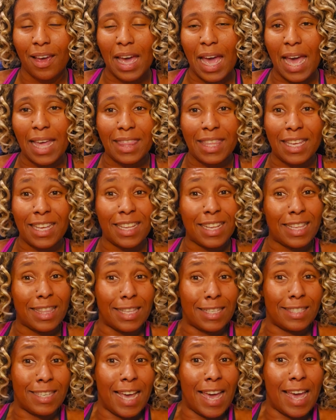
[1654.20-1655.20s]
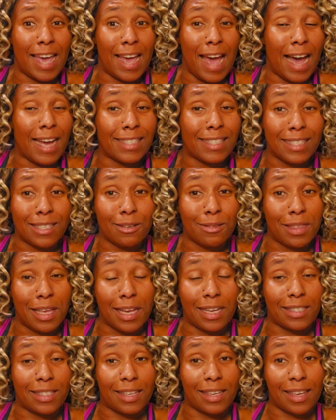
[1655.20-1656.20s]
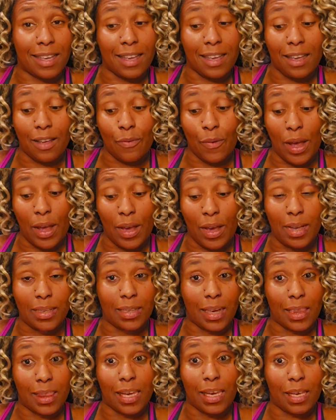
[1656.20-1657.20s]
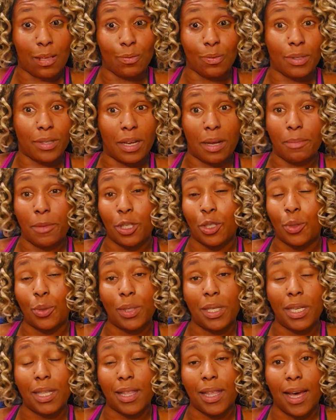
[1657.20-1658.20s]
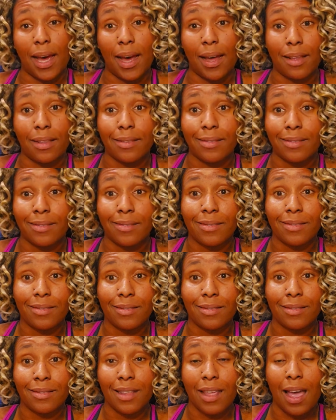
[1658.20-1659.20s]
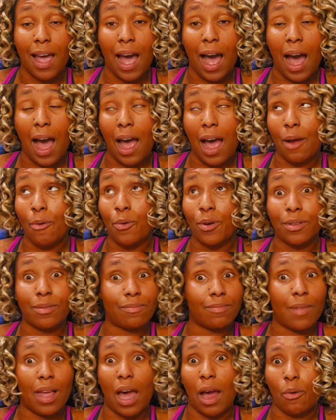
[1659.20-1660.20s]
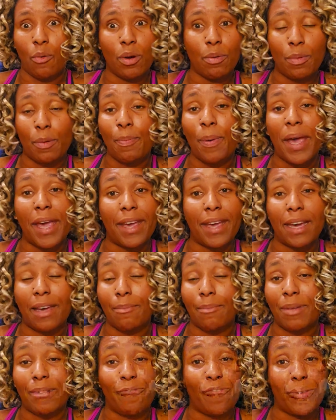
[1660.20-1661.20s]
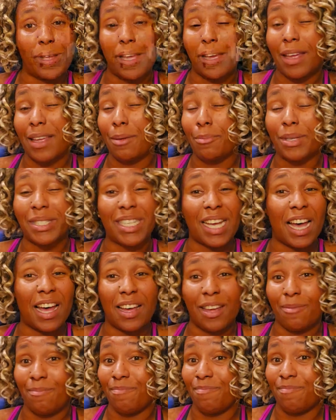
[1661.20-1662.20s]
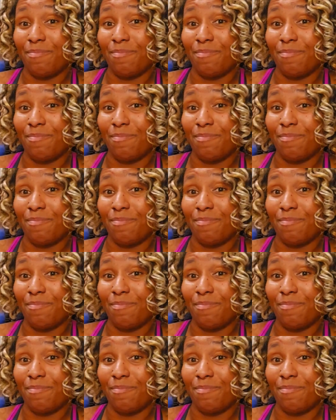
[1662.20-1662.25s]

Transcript: At the end of the day, I still think it's a gift because I think it was dumb that you did that. I wouldn't I wouldn't be paying him a, him a dime.